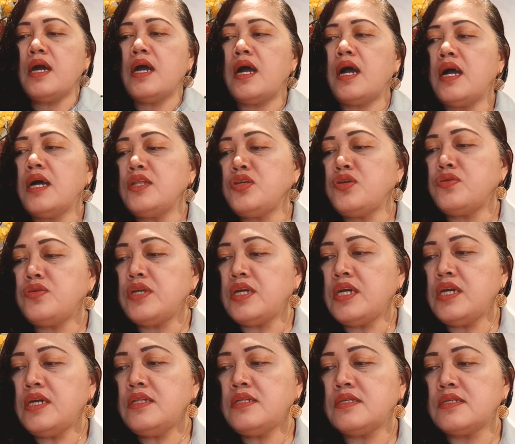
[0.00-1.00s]
And you
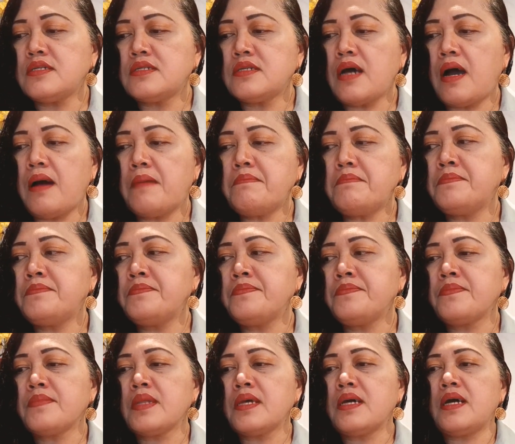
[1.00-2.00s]
need some
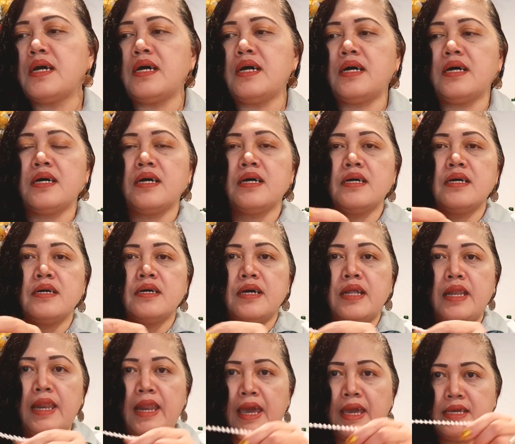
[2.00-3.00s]

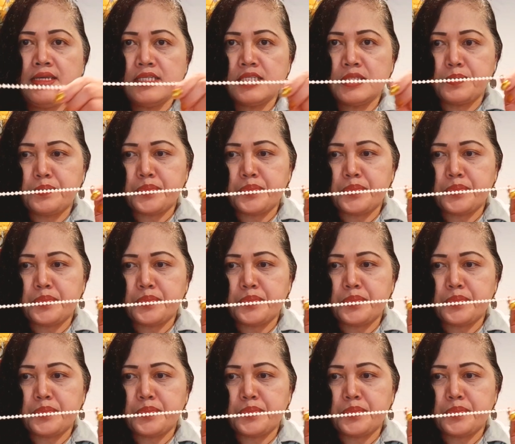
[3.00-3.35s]
lace,